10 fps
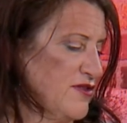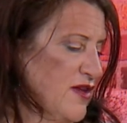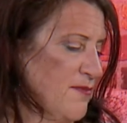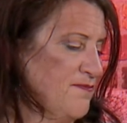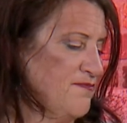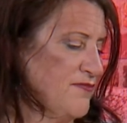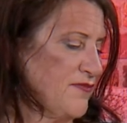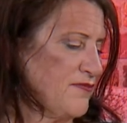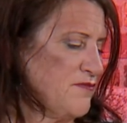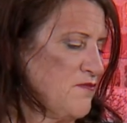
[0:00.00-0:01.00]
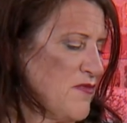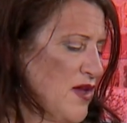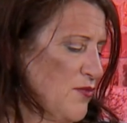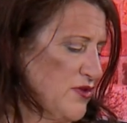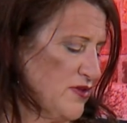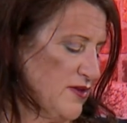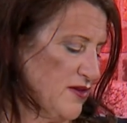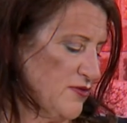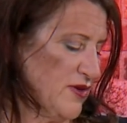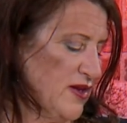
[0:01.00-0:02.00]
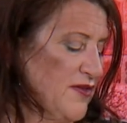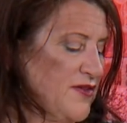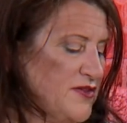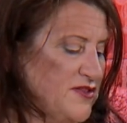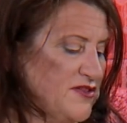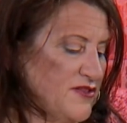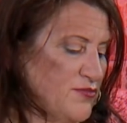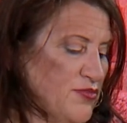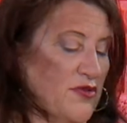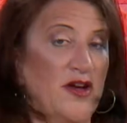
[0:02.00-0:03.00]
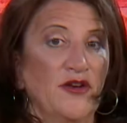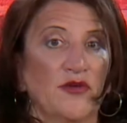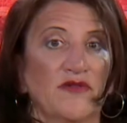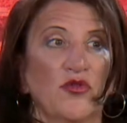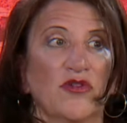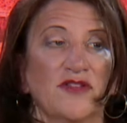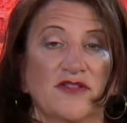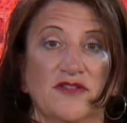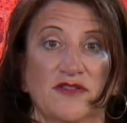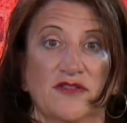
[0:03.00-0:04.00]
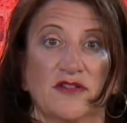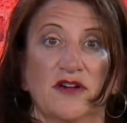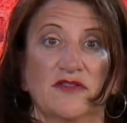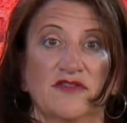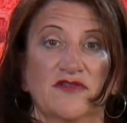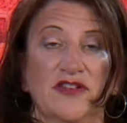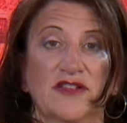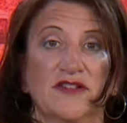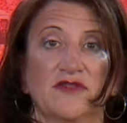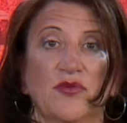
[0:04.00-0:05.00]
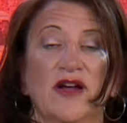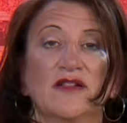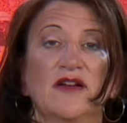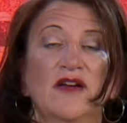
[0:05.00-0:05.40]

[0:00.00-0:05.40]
Yeah. And what's the last one? And then this is Burano, of course. This is the colors of Italy as well.